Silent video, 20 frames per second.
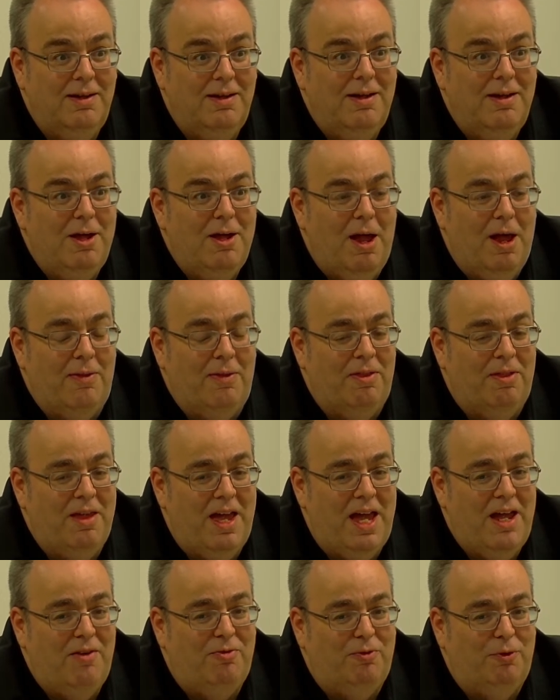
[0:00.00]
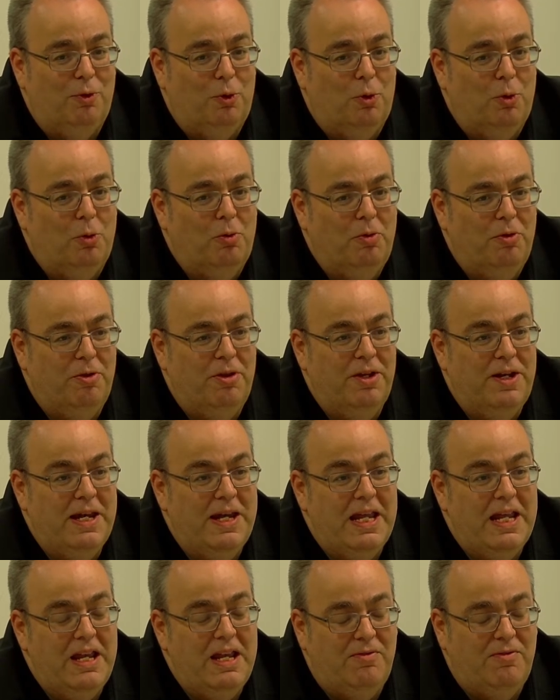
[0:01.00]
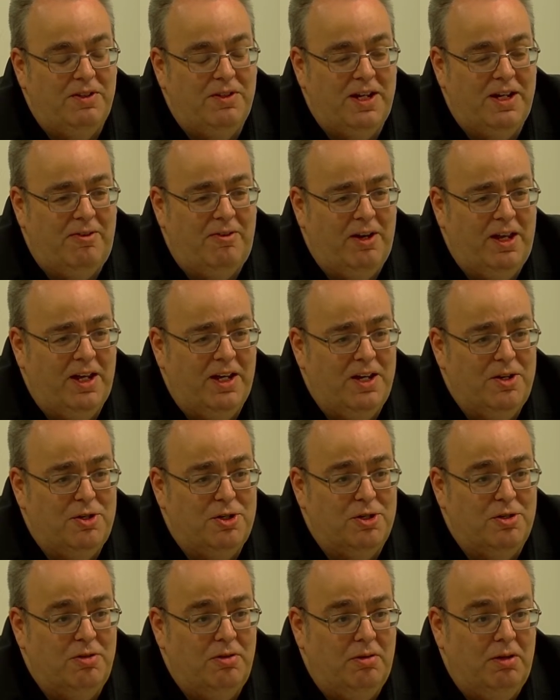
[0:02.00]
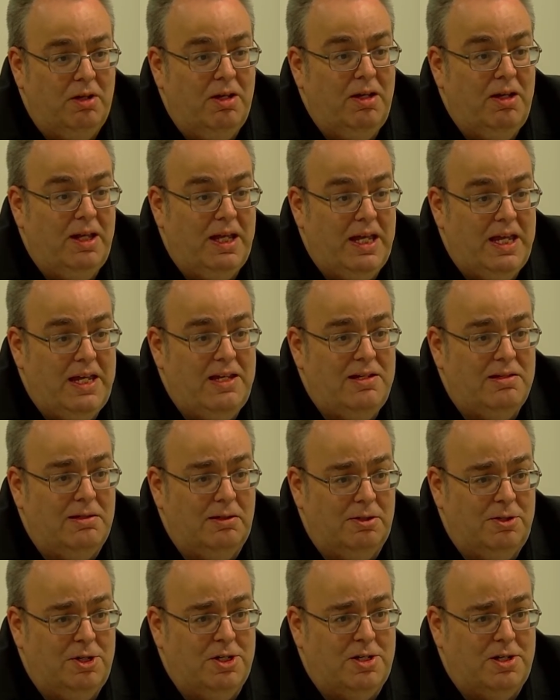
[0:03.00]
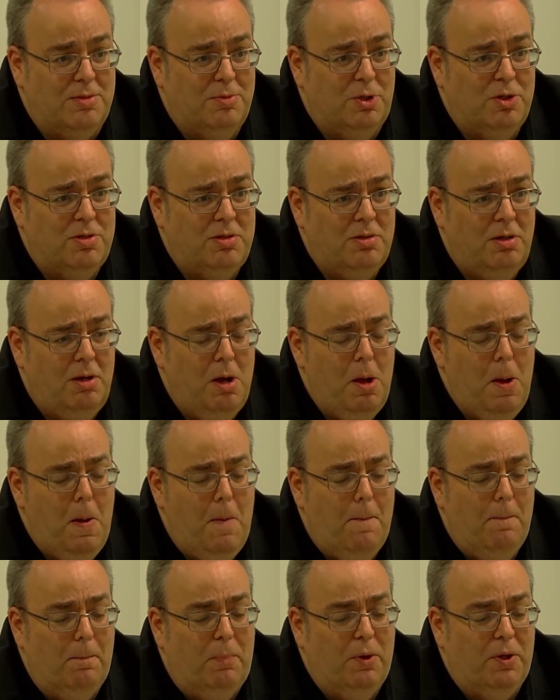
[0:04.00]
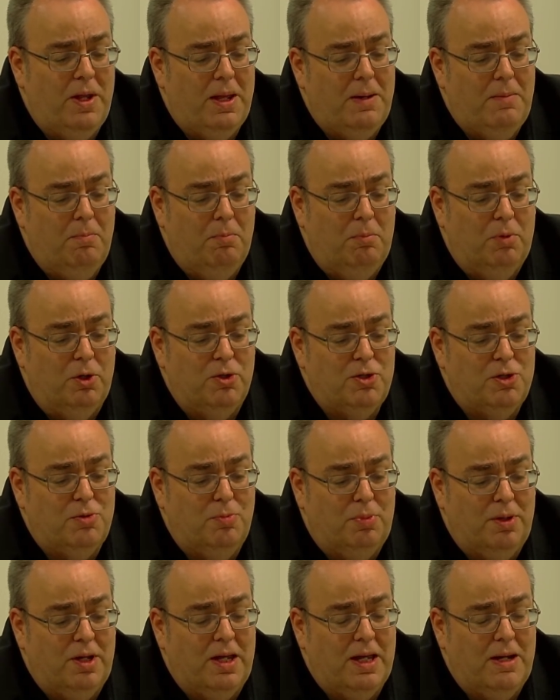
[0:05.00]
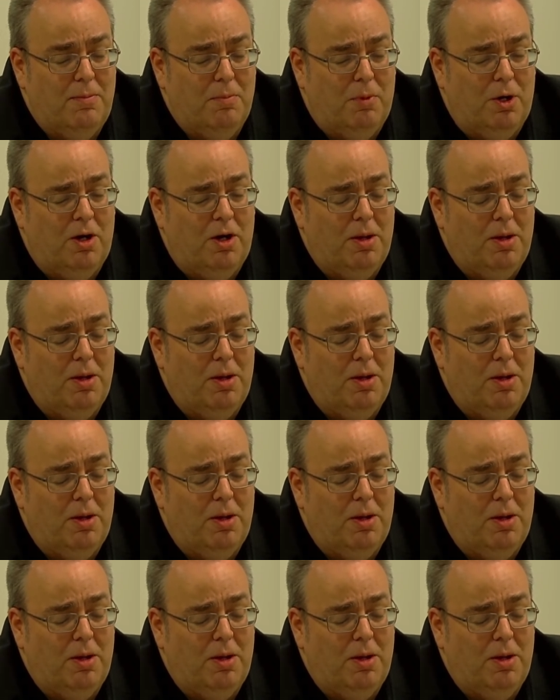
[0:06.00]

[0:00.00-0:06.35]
and therefore the need for derogation is legitimate, but it must be, in my